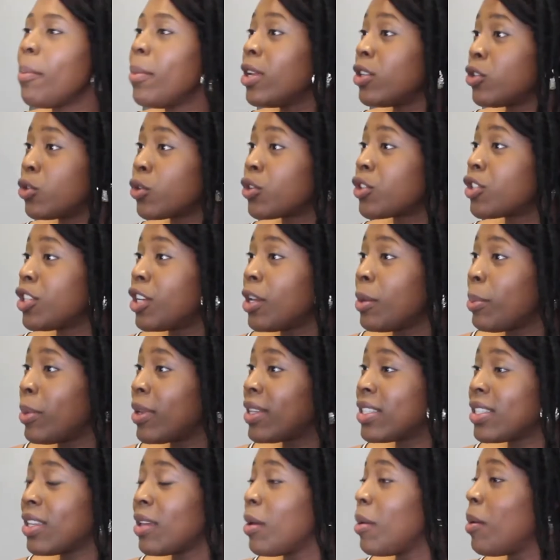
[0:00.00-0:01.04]
mentorship
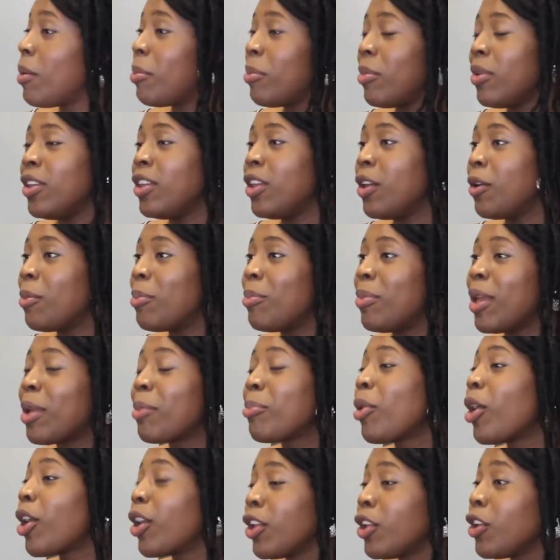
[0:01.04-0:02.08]
is a
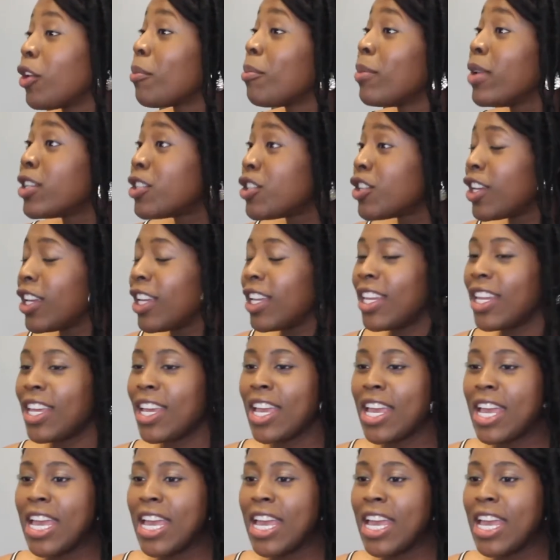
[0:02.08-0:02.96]
big part of your mission.